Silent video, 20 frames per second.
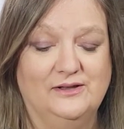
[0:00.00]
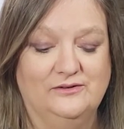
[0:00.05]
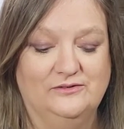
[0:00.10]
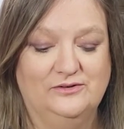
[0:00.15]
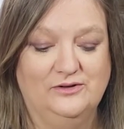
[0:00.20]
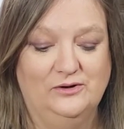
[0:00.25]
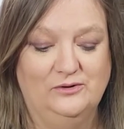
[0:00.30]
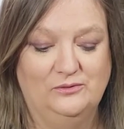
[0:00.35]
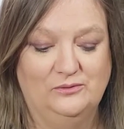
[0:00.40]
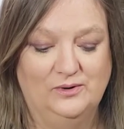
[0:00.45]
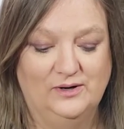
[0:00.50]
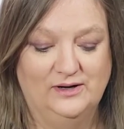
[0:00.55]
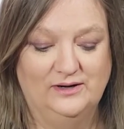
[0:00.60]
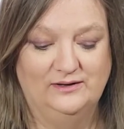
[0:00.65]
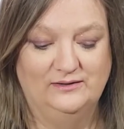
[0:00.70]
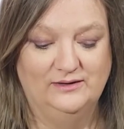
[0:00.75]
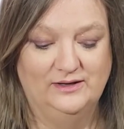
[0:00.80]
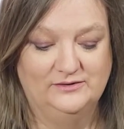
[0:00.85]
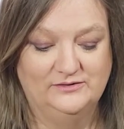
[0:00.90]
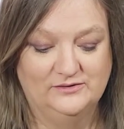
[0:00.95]
So
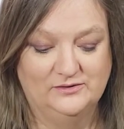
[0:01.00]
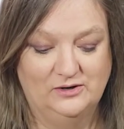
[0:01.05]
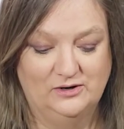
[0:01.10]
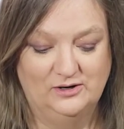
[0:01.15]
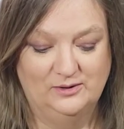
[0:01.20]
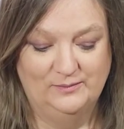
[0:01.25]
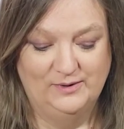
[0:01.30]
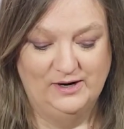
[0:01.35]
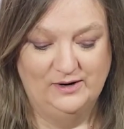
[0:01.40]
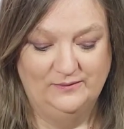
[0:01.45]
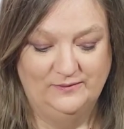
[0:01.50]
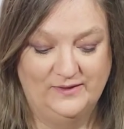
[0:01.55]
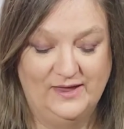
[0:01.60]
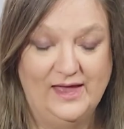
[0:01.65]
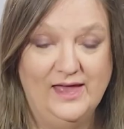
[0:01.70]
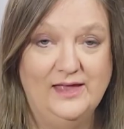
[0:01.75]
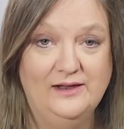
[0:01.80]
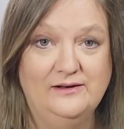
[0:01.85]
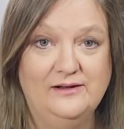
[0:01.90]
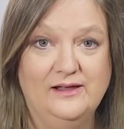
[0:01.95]
let's talk about
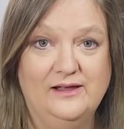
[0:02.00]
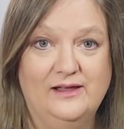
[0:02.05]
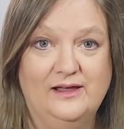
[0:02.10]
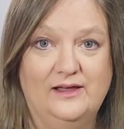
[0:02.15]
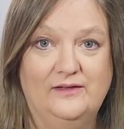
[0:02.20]
that,